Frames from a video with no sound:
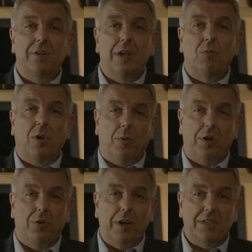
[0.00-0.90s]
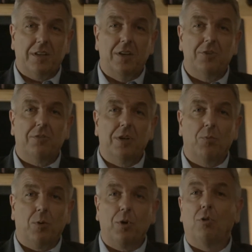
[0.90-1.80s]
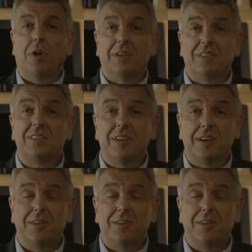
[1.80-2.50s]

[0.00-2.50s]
where we're going as a country and where we're going as a state.